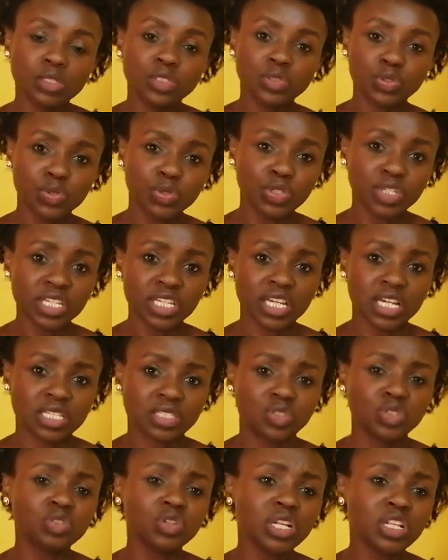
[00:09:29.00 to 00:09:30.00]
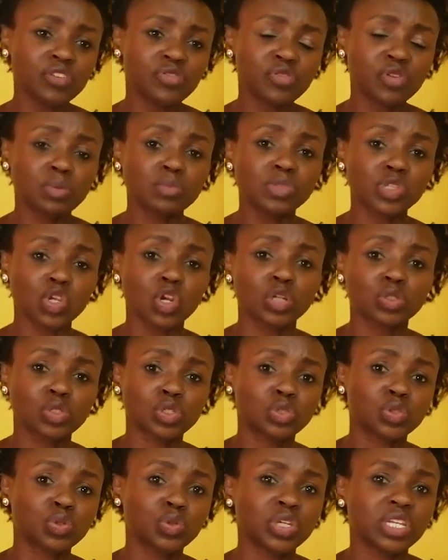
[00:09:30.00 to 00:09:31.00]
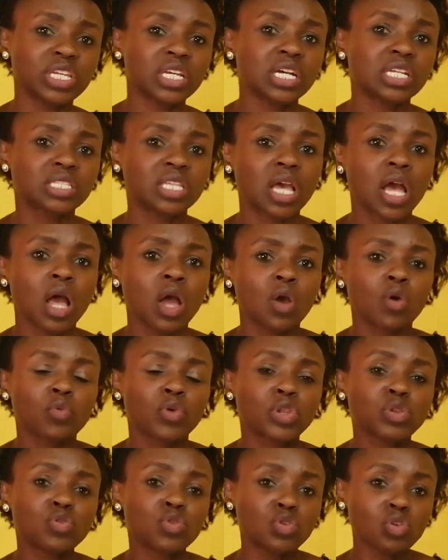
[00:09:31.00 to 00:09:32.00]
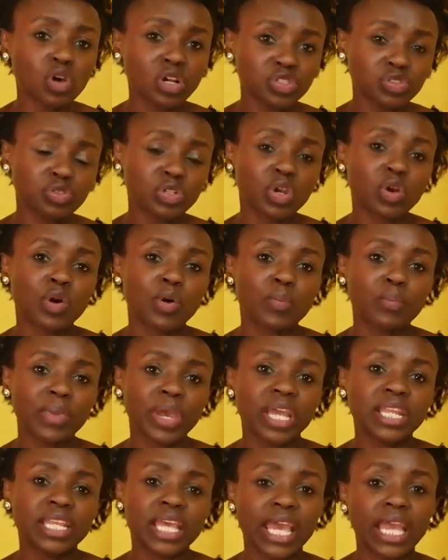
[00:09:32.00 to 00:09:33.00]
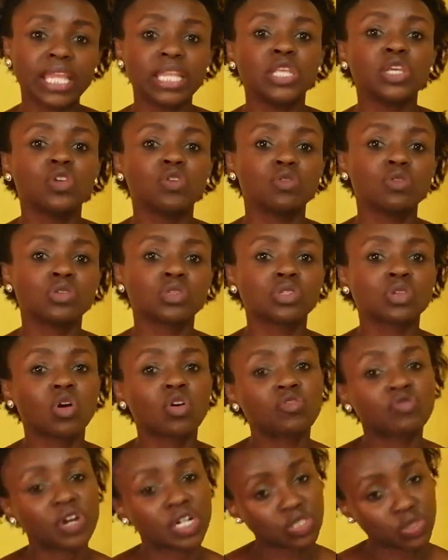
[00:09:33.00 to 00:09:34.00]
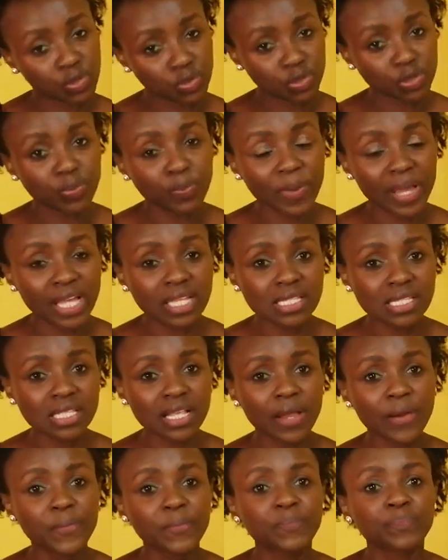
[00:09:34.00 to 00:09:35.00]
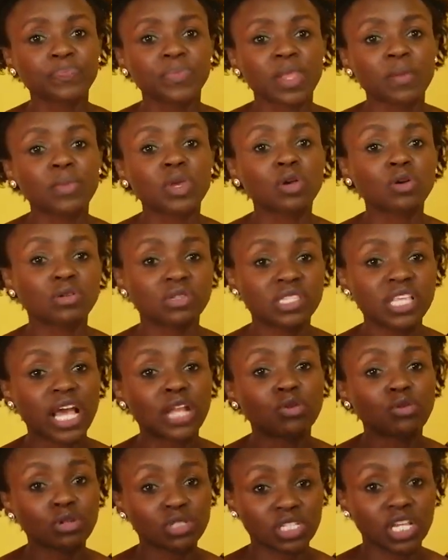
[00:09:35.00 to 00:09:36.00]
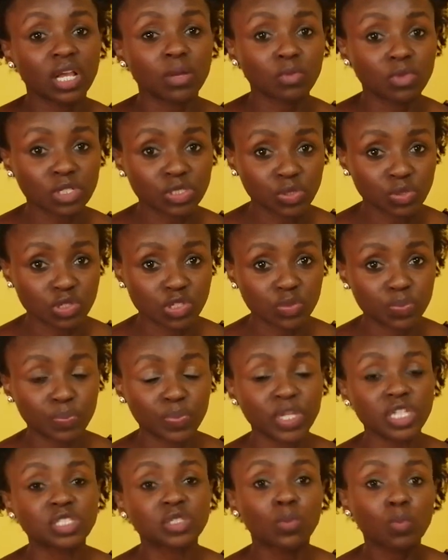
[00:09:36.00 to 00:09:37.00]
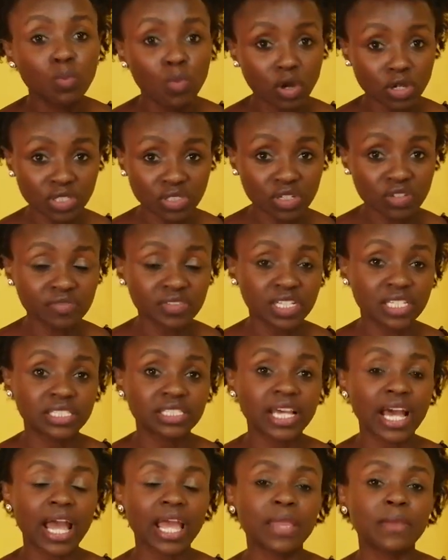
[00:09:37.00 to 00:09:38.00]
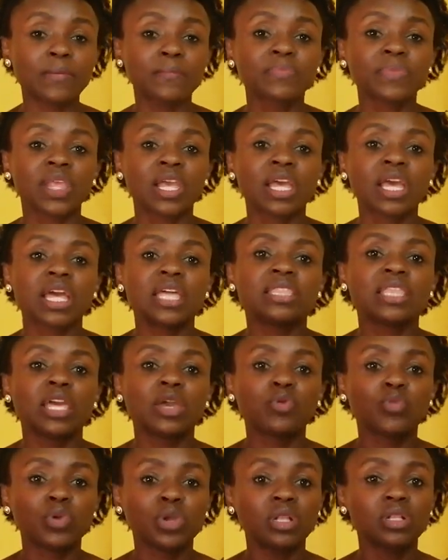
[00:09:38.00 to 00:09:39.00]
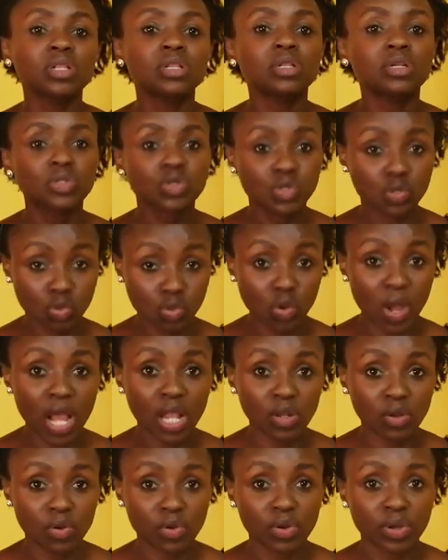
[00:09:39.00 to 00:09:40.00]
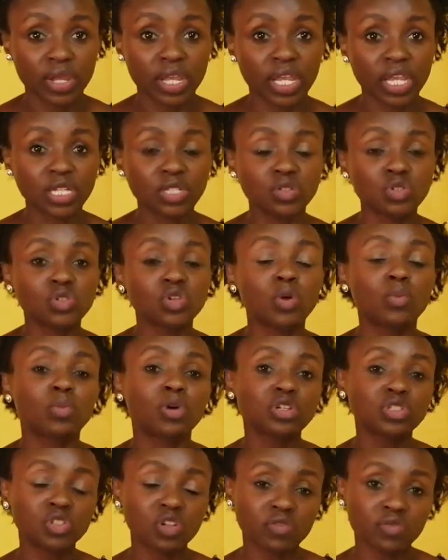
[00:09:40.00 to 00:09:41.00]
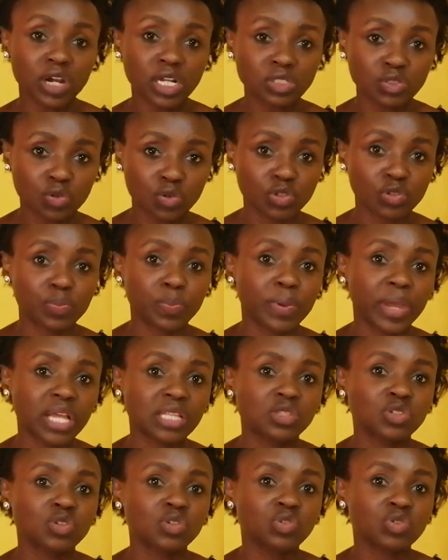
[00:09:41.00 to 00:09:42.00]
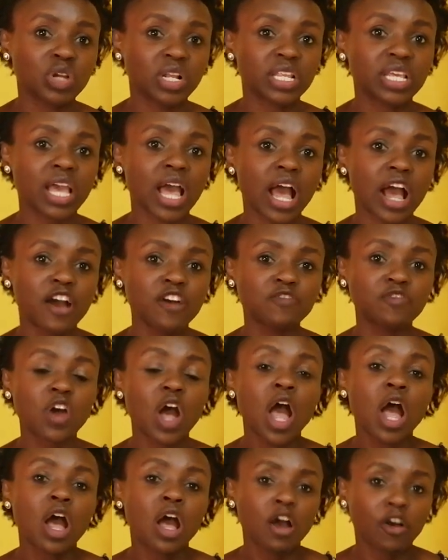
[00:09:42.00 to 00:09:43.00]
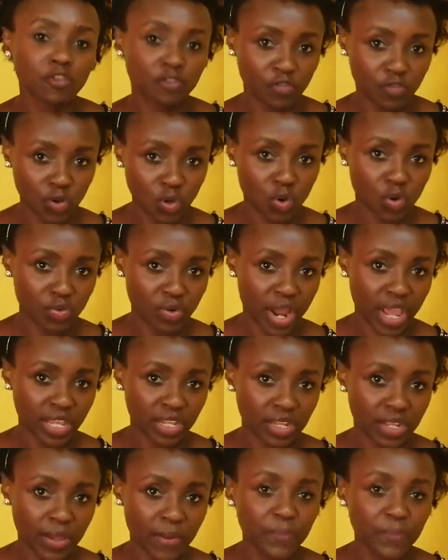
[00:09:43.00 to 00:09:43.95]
2 years. Usually from 0 to 2 years, we do not recommend any use of a toothpaste because they are not able to spit. Most of the time, they will swallow. And you know, most of our toothpastes usually have fluoride.